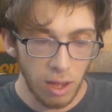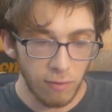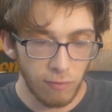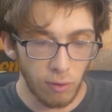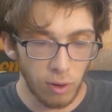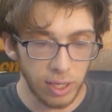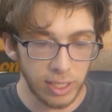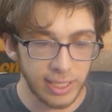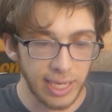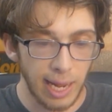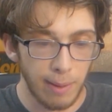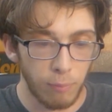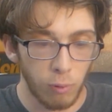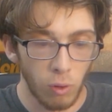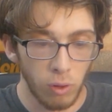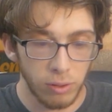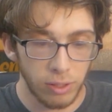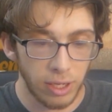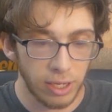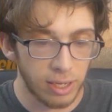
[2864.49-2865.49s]
For
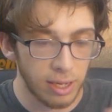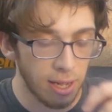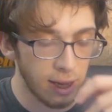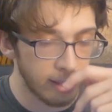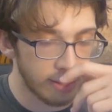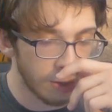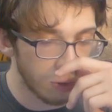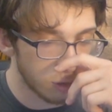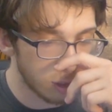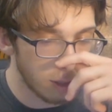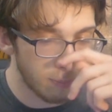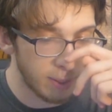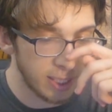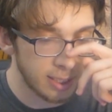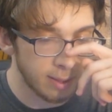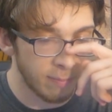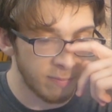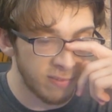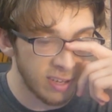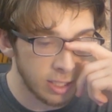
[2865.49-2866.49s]
example, those could be
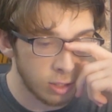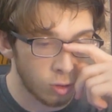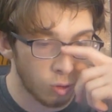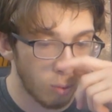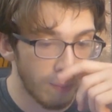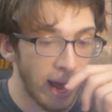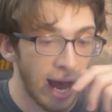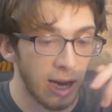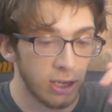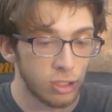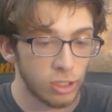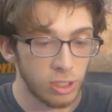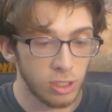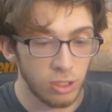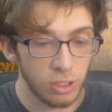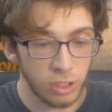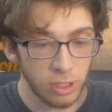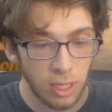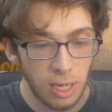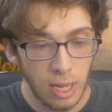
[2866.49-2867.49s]
some physical
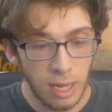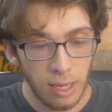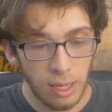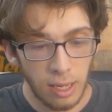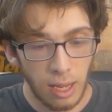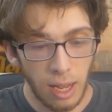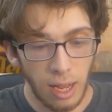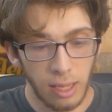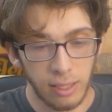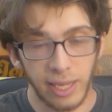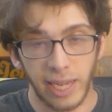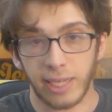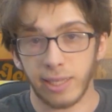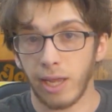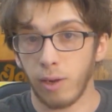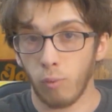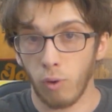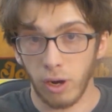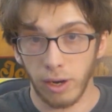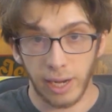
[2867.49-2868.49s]
matches, like
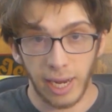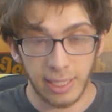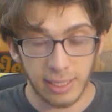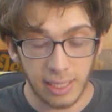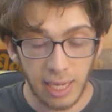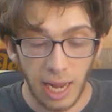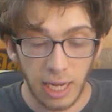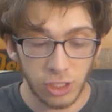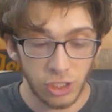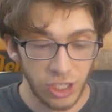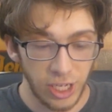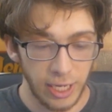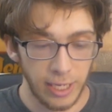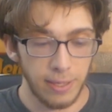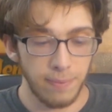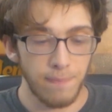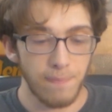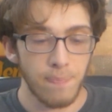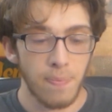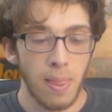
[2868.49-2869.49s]
they were against
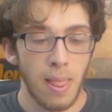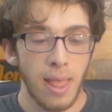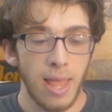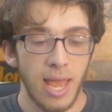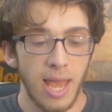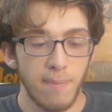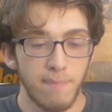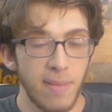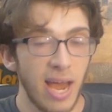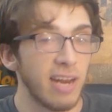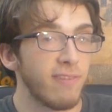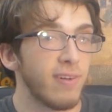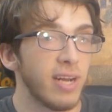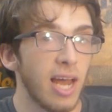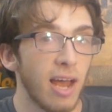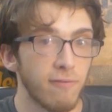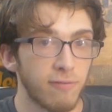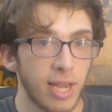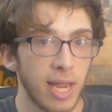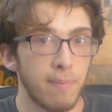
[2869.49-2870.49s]
Kachin. And
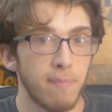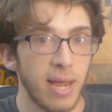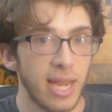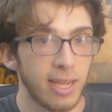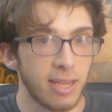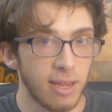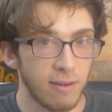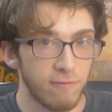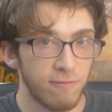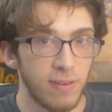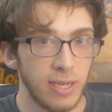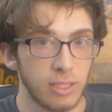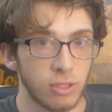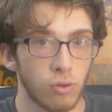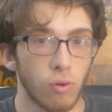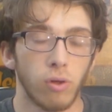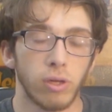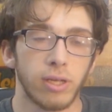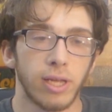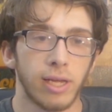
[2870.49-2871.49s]
Medvedev can make it
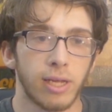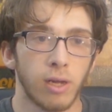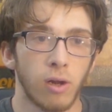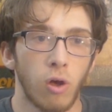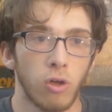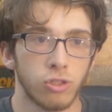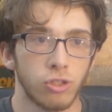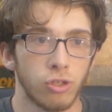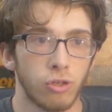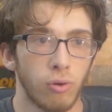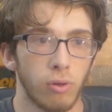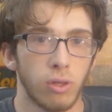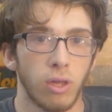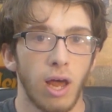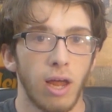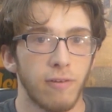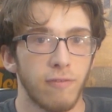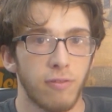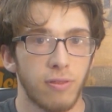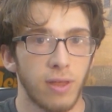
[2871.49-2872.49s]
physical. He can also do a
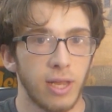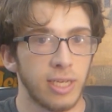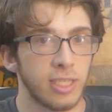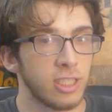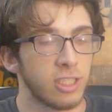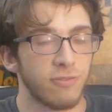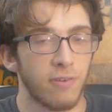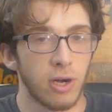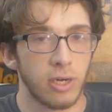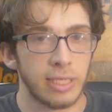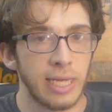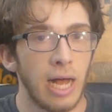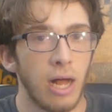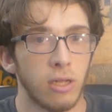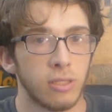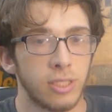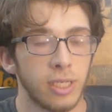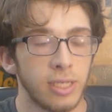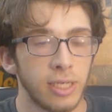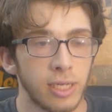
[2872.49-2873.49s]
lot of things. He's very
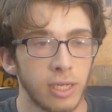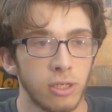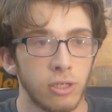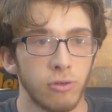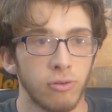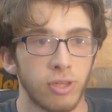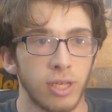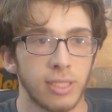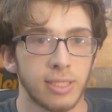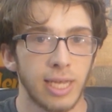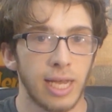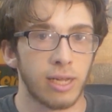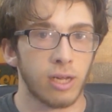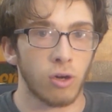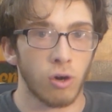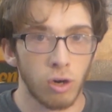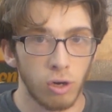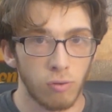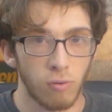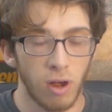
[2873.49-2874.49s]
talented. He can do things that can
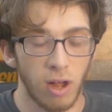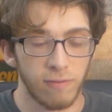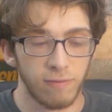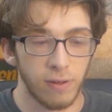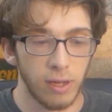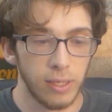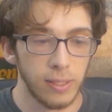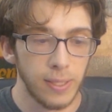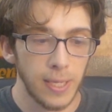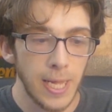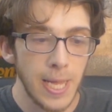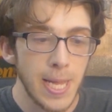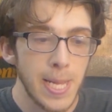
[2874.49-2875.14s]
hurt Rafa.